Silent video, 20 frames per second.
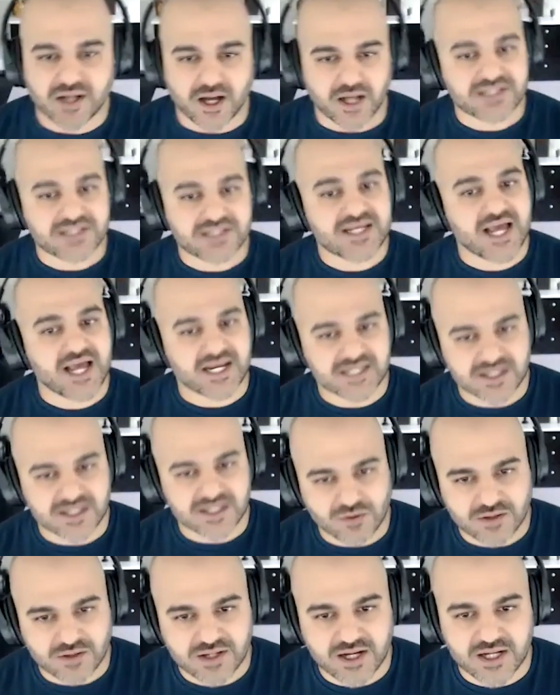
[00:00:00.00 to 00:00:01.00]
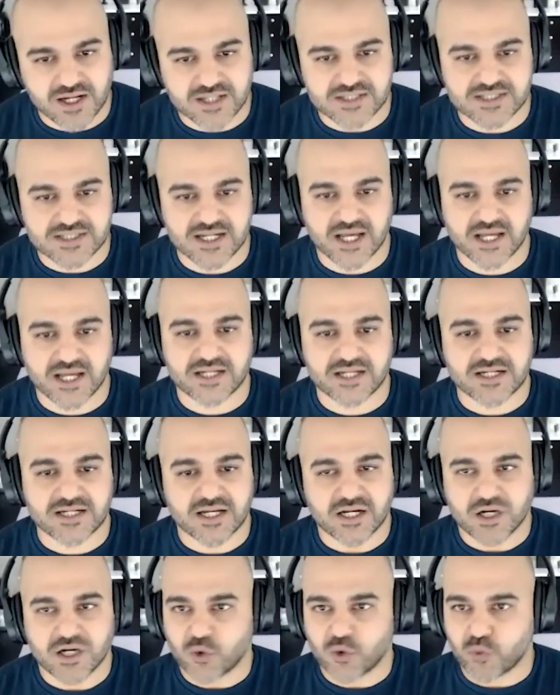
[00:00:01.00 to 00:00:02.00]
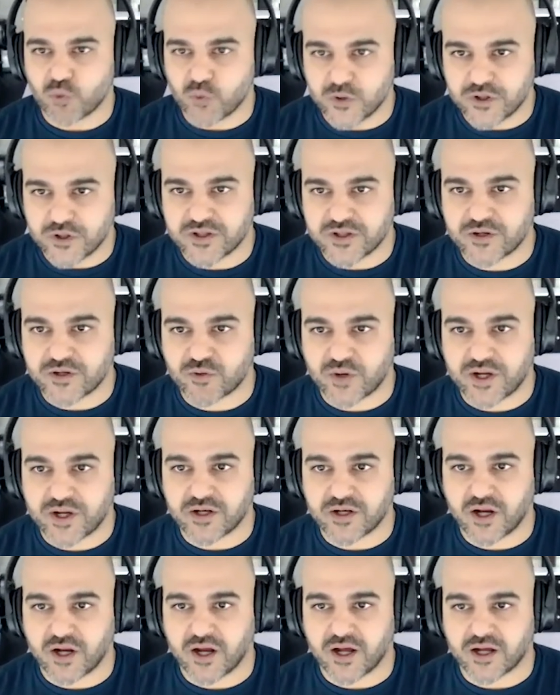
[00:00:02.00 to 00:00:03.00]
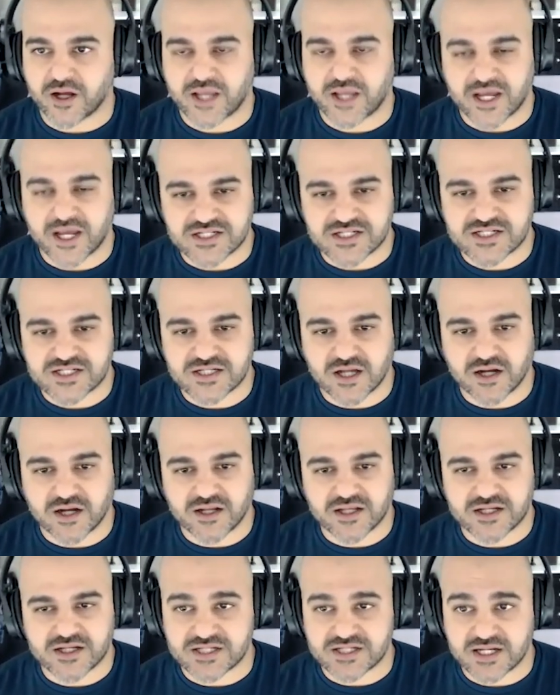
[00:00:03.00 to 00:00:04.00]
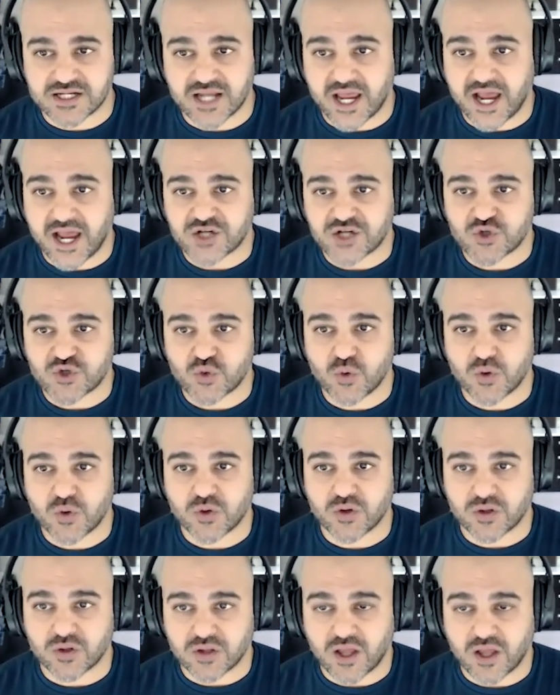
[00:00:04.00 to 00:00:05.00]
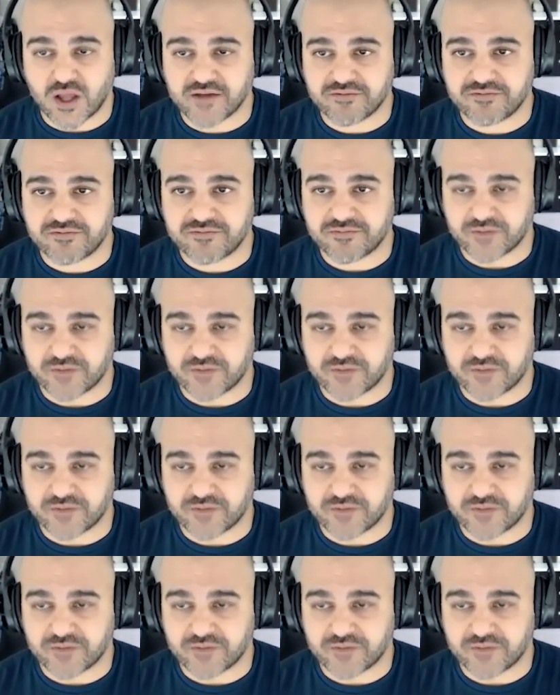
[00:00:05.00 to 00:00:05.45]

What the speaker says: technical content, really great case studies, and actual life.